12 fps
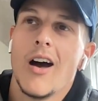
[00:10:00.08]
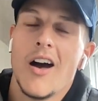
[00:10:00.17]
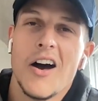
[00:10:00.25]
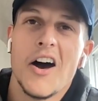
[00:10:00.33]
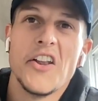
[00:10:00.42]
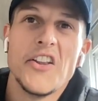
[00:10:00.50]

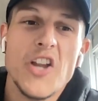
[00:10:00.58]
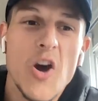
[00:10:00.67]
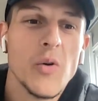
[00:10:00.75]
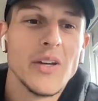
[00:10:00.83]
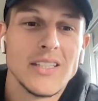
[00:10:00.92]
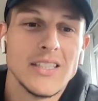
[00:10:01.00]

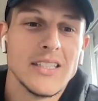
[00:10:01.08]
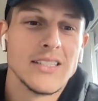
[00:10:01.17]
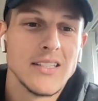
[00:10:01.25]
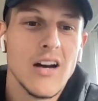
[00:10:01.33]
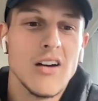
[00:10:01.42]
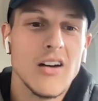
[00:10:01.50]

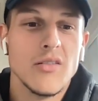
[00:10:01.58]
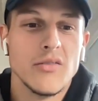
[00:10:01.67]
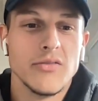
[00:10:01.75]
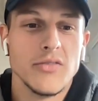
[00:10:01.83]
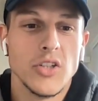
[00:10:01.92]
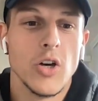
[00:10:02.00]
unknowingness
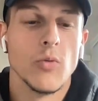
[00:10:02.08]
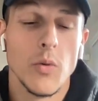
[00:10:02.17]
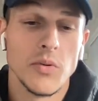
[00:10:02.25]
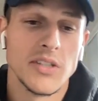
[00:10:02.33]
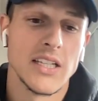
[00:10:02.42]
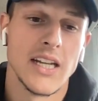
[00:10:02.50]
of, you know,
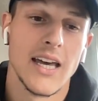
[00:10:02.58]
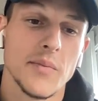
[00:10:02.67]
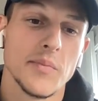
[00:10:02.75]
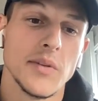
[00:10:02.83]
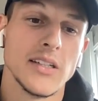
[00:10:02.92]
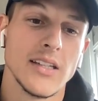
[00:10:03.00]
what was
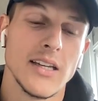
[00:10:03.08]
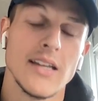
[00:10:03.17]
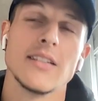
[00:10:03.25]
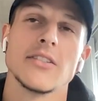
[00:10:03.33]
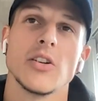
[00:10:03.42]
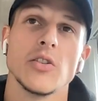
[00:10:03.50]
happen.
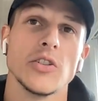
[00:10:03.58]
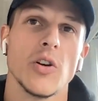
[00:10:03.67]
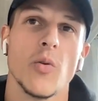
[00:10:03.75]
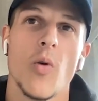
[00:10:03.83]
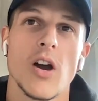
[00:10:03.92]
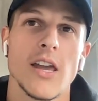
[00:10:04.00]
And so, you
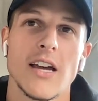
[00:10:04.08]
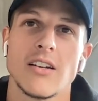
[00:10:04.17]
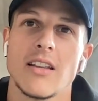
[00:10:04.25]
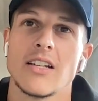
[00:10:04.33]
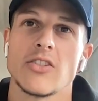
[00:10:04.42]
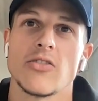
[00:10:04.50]
know, walking
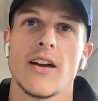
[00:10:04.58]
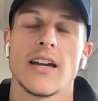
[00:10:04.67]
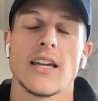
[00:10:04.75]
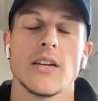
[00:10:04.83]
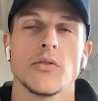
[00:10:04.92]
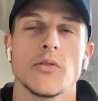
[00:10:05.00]
onto that
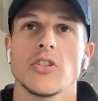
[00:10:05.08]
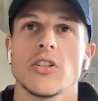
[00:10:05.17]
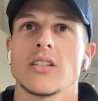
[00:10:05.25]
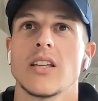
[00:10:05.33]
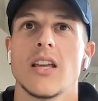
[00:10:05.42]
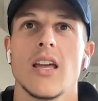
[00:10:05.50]
track, it was
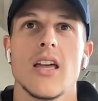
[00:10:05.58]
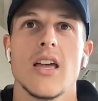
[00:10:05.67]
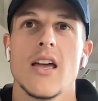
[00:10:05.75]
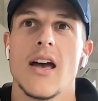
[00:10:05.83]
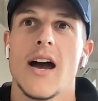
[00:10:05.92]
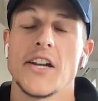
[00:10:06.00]
just
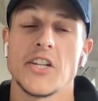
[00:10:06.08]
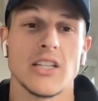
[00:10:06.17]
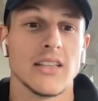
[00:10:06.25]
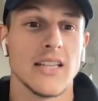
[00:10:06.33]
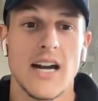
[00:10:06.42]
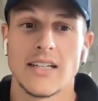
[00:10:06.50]
I
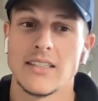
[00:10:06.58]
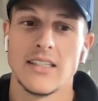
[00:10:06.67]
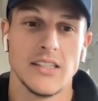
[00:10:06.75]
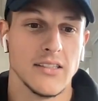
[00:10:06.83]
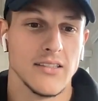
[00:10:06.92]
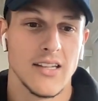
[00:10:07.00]
just locked
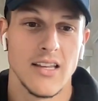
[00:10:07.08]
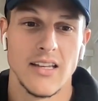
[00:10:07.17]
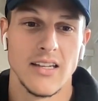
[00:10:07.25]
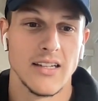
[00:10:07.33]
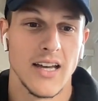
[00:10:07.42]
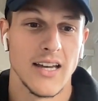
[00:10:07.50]
in.
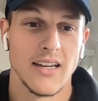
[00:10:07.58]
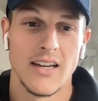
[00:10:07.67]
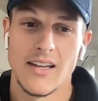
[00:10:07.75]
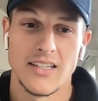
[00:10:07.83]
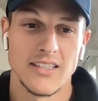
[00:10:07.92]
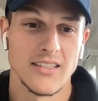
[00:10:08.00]
And I,
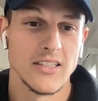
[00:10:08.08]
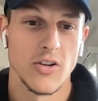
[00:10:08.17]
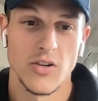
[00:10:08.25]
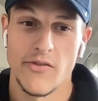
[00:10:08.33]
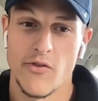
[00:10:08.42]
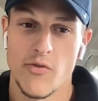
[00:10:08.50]
I honestly
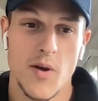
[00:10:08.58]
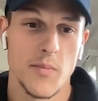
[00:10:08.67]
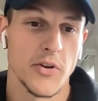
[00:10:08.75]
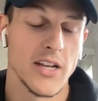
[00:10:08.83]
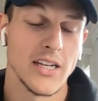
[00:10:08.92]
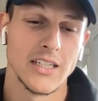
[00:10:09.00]
don't even
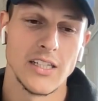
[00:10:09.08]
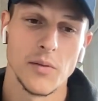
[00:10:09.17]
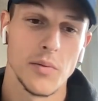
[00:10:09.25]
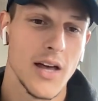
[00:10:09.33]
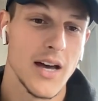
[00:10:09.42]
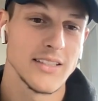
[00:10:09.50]
remember getting to
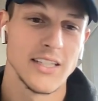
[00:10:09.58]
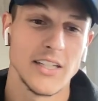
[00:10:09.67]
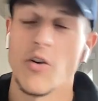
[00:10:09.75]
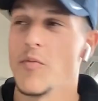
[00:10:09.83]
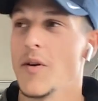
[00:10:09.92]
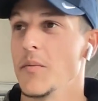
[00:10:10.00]
the box. I
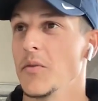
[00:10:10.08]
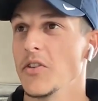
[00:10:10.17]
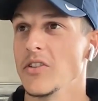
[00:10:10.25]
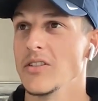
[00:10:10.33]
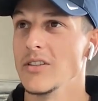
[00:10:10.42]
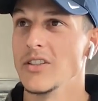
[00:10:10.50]
don't
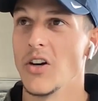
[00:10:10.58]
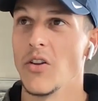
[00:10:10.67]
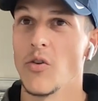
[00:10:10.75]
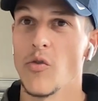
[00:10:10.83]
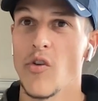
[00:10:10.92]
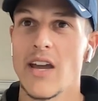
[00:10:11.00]
remember, you
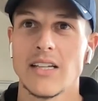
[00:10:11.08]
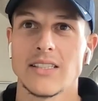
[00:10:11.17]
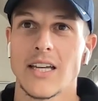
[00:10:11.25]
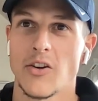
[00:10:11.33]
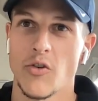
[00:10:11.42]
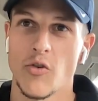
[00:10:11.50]
know, the
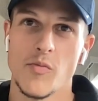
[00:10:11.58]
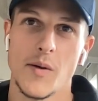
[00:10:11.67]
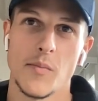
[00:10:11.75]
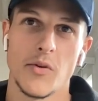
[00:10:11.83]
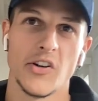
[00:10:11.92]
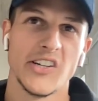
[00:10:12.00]
race. I don't
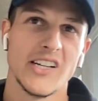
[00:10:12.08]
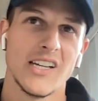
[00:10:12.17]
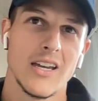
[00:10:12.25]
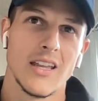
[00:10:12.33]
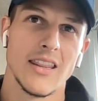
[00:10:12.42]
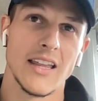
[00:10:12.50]
remember
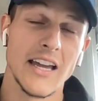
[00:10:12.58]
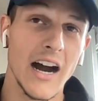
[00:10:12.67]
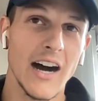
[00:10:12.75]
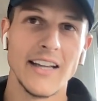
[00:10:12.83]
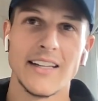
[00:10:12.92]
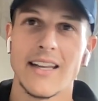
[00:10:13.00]
the
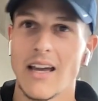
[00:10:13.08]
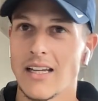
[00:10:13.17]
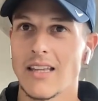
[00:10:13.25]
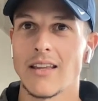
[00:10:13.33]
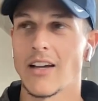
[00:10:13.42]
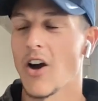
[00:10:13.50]
gun,
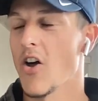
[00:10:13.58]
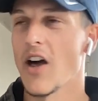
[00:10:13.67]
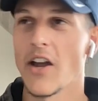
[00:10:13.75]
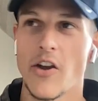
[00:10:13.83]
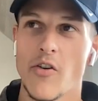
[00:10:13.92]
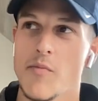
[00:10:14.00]
anything. All
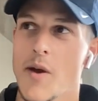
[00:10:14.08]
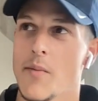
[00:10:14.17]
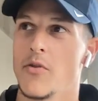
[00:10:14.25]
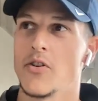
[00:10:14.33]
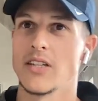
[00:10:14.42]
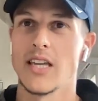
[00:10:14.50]
I can
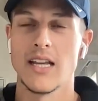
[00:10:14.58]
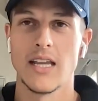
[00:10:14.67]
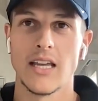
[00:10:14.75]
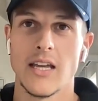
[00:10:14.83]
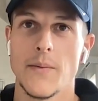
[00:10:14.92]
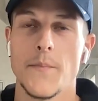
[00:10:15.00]
remember is
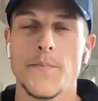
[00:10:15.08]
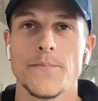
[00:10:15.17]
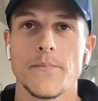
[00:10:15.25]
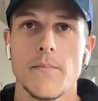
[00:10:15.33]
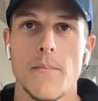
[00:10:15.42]
getting in.